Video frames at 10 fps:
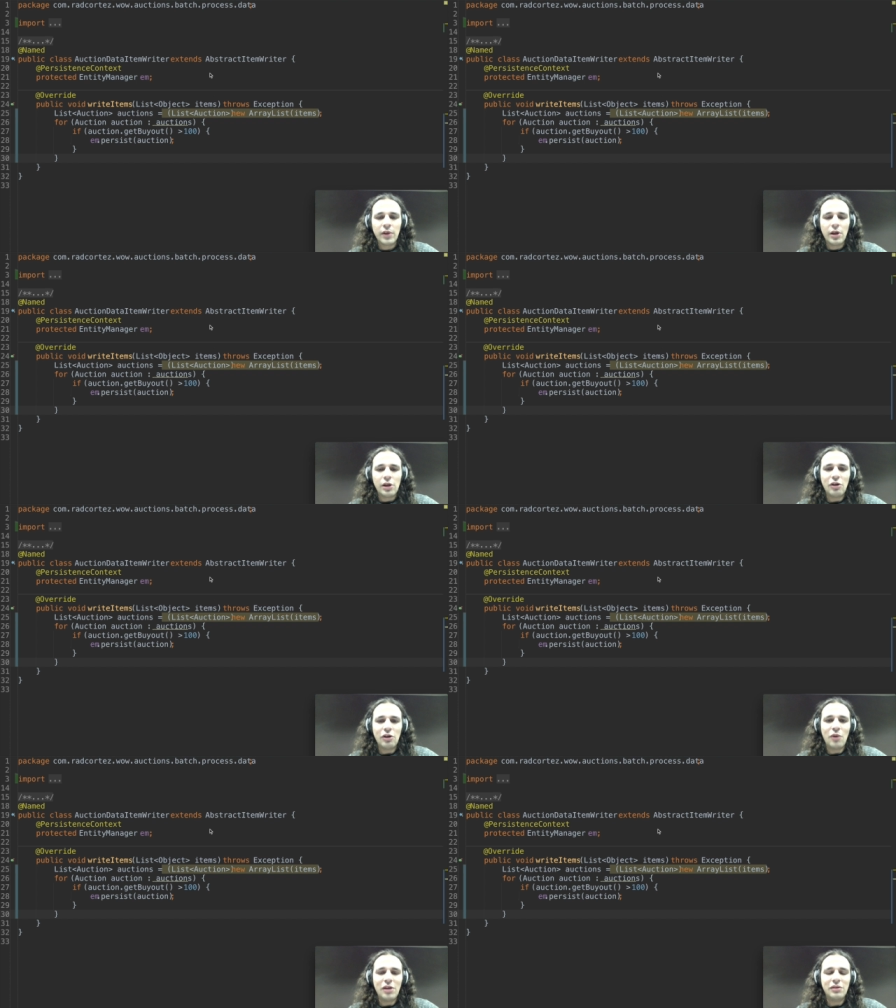You
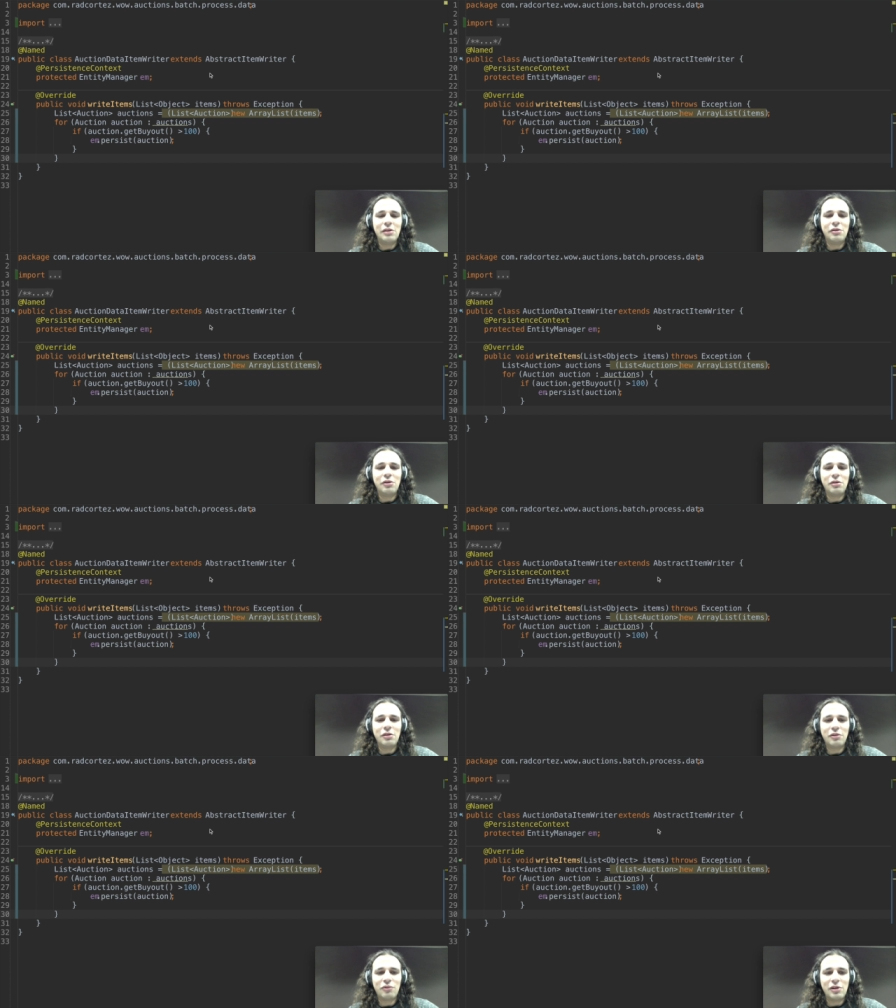can write these
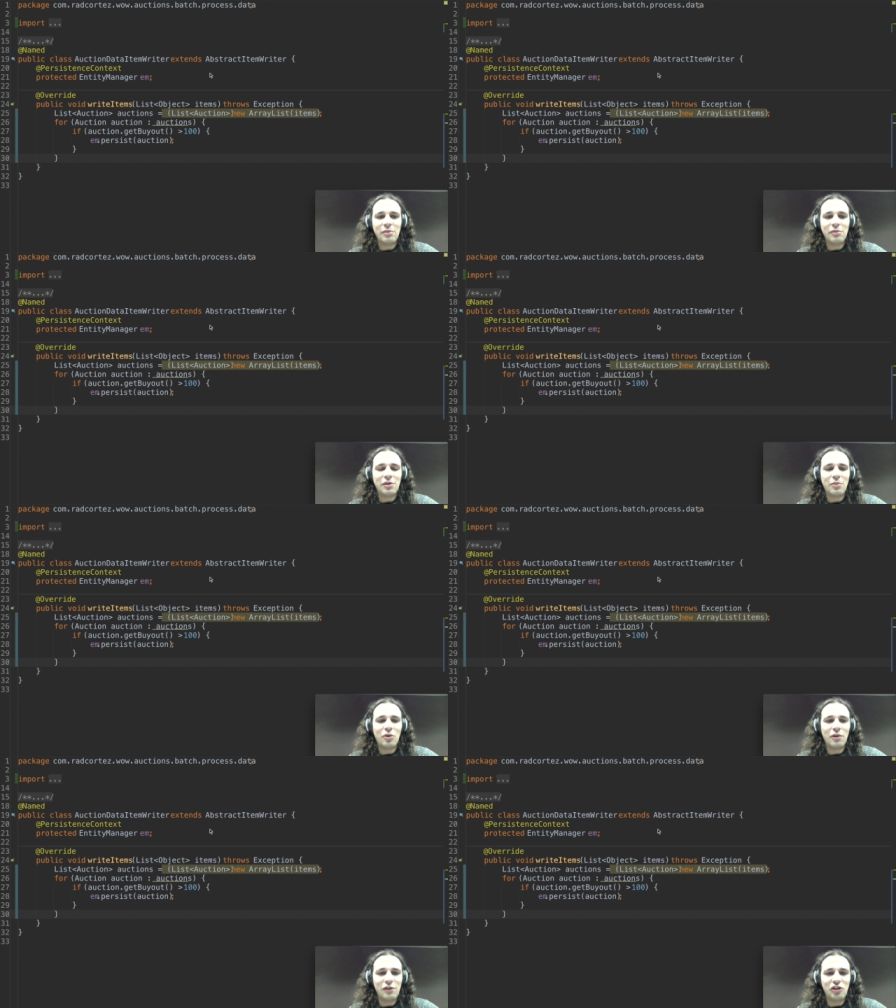using streams in a
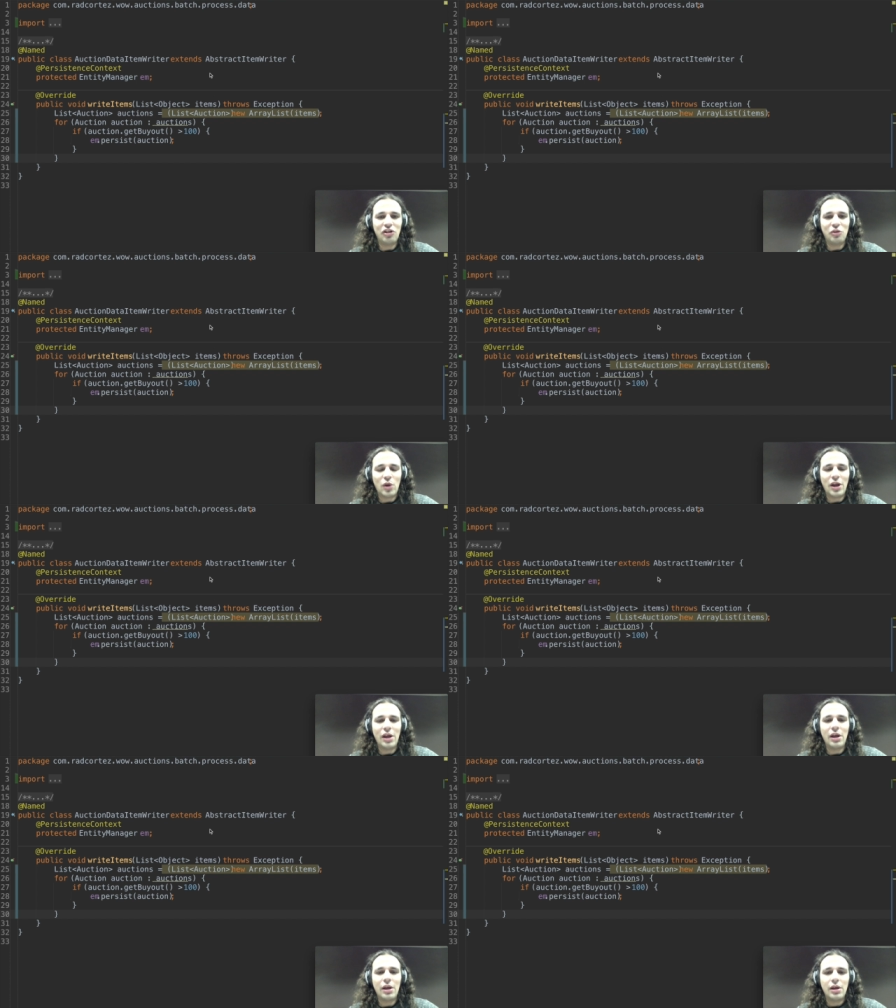more efficient
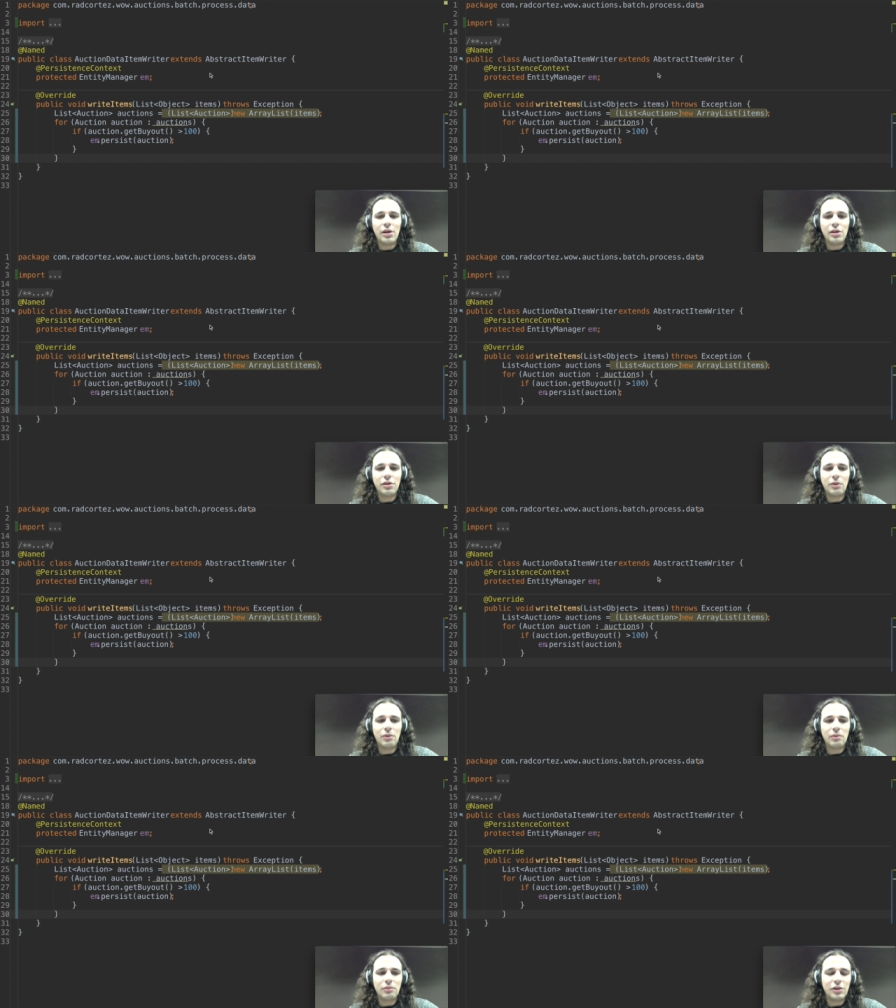way,
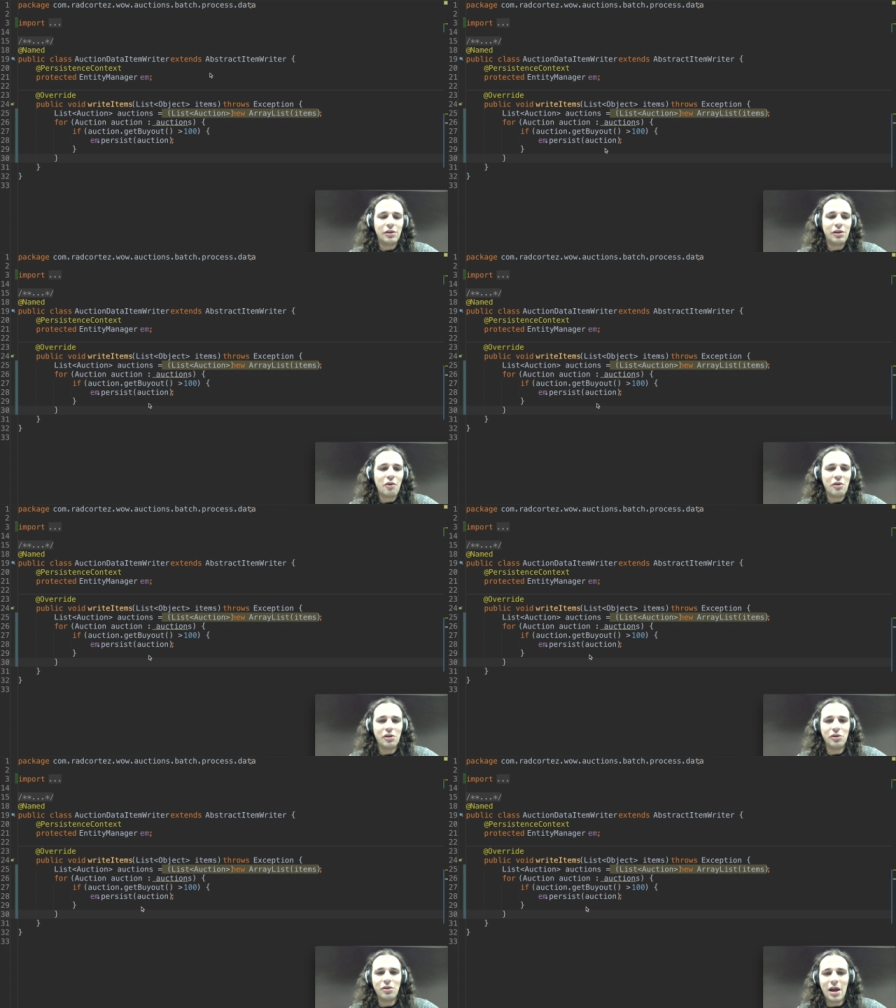so let's see how we
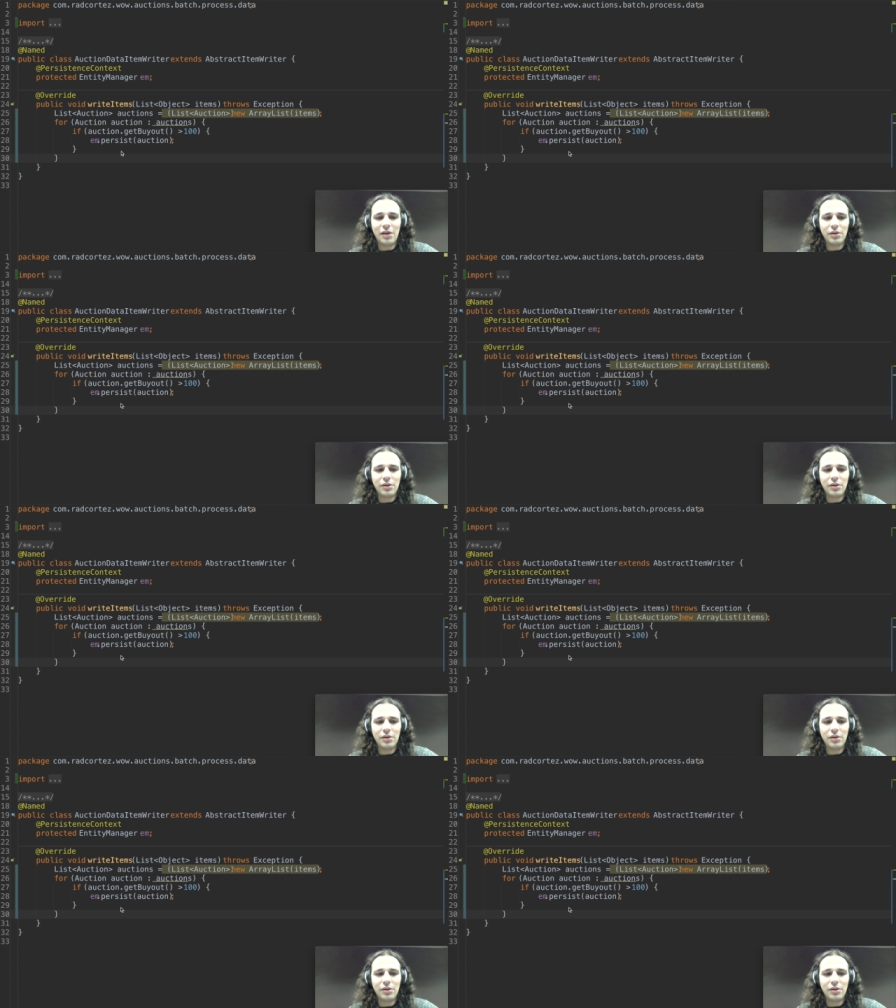can do that.